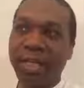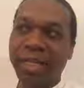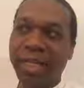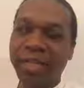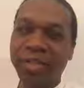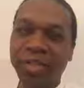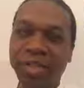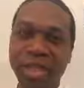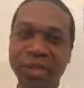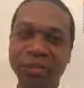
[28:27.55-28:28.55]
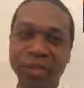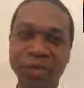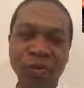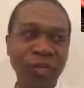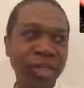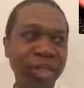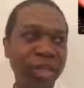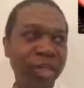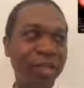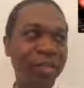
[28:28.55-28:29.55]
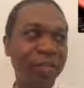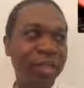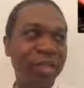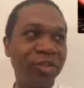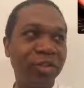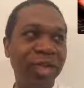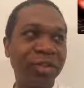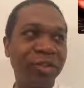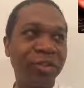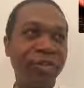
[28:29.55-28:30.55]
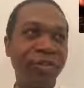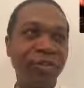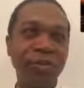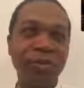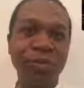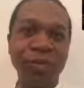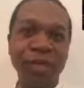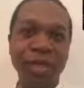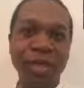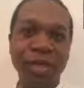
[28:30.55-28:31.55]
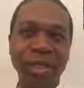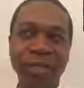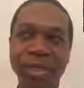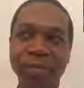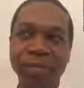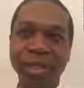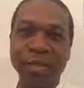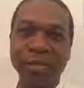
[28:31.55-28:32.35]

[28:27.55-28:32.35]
That is just absolutely ridiculous what she's trying to do. You know what I mean?